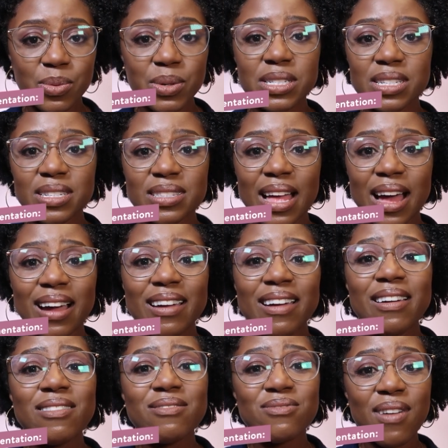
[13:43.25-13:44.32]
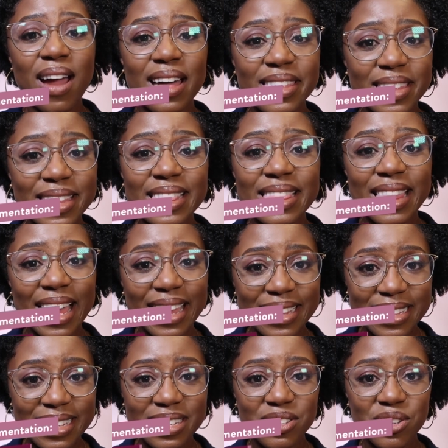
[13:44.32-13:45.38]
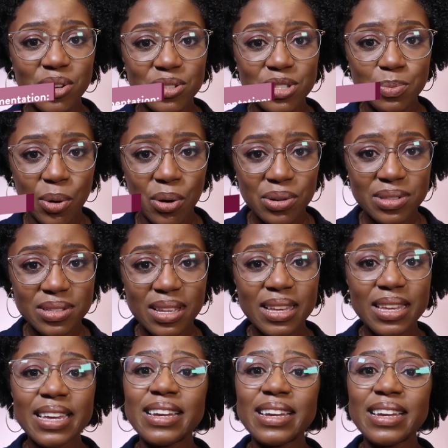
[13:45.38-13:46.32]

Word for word: which is that rather than lightening your spots,